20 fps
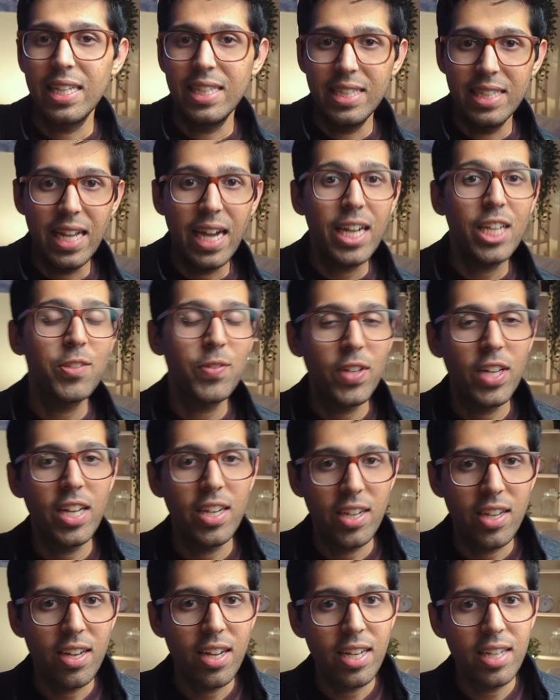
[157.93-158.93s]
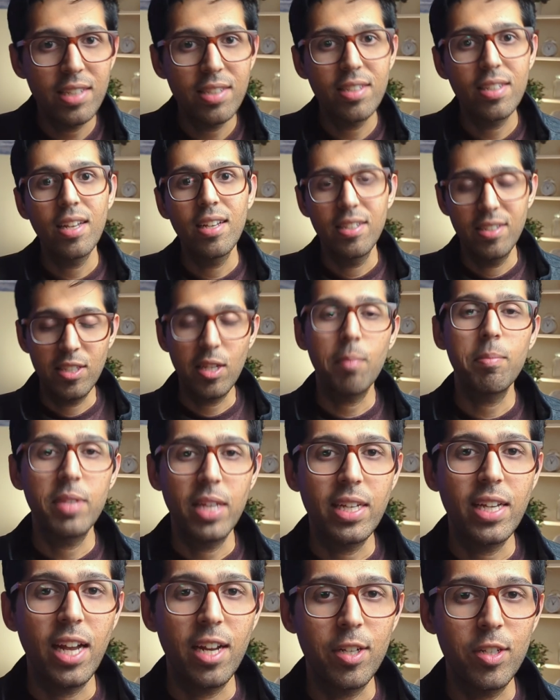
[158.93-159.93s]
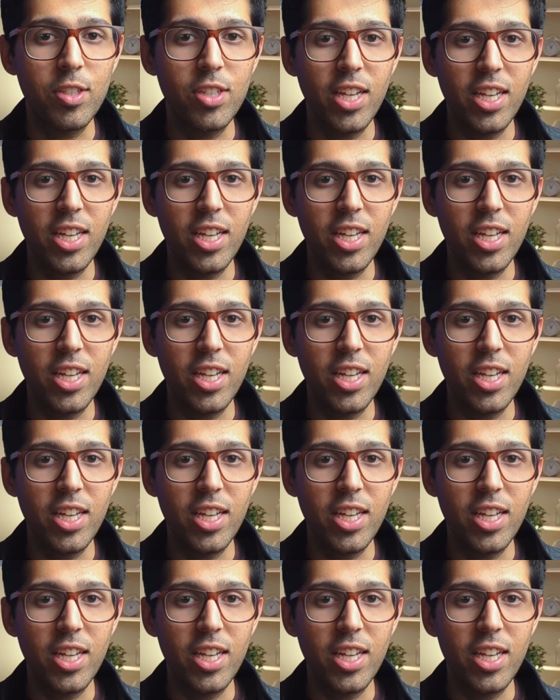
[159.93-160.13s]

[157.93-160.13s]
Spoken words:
And that is when I realized something had to